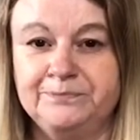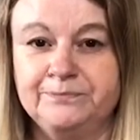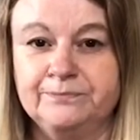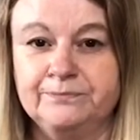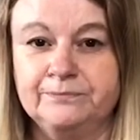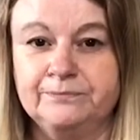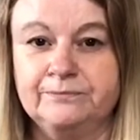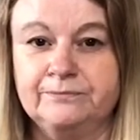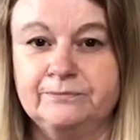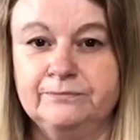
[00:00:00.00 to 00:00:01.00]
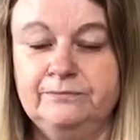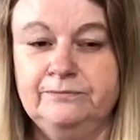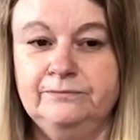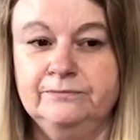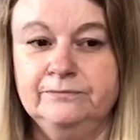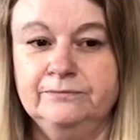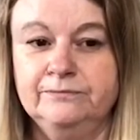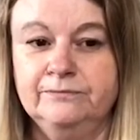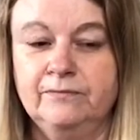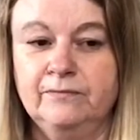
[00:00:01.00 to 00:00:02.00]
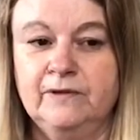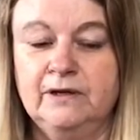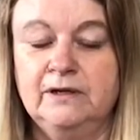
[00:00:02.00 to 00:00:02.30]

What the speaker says: (silence)